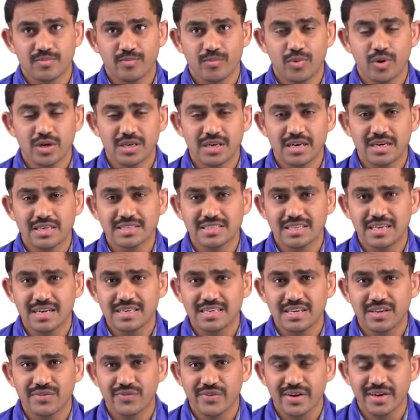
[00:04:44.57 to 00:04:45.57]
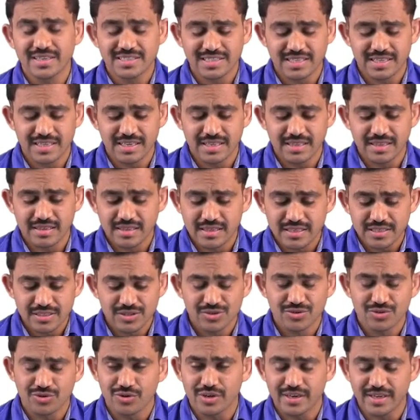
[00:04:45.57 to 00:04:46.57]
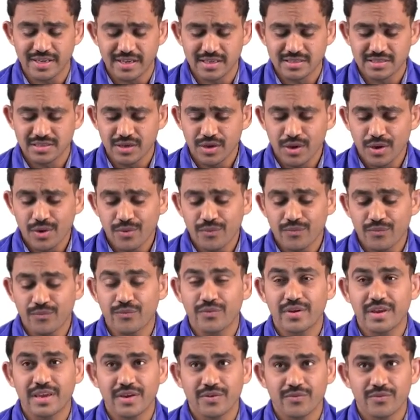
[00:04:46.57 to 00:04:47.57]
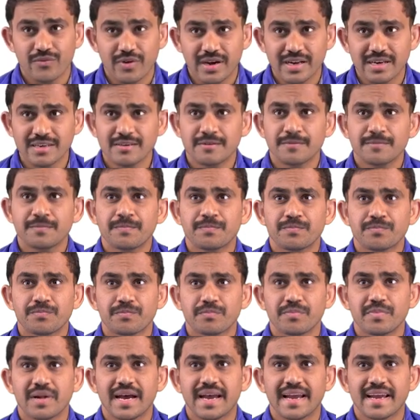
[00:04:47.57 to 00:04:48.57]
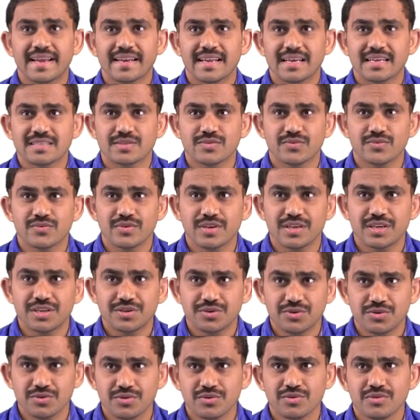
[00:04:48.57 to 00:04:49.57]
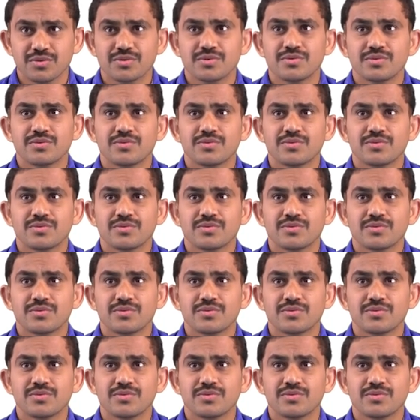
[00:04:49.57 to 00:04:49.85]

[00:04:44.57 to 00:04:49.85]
Potential difference in this node is V1 minus V2